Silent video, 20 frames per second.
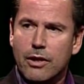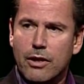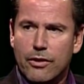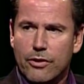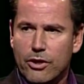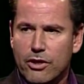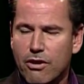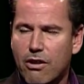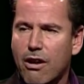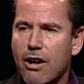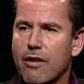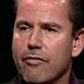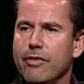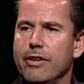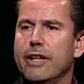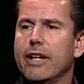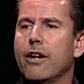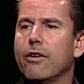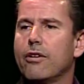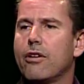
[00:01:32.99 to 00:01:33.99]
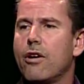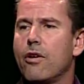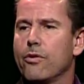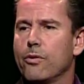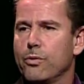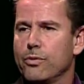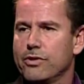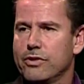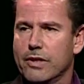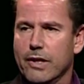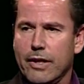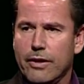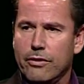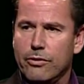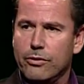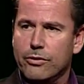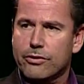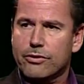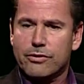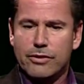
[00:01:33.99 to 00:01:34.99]
They're carving out all those
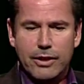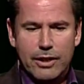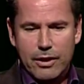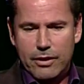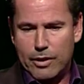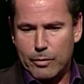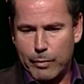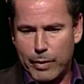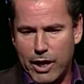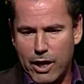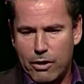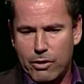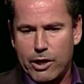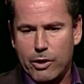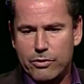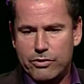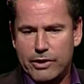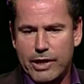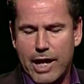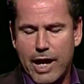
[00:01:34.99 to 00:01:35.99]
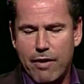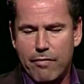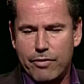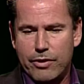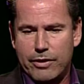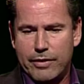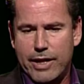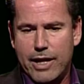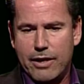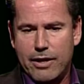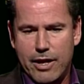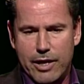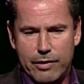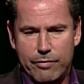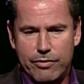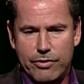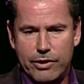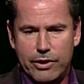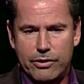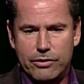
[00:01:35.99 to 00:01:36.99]
tunnels, the powerhouse cavern and that kind of
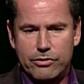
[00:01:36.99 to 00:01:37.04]
thing.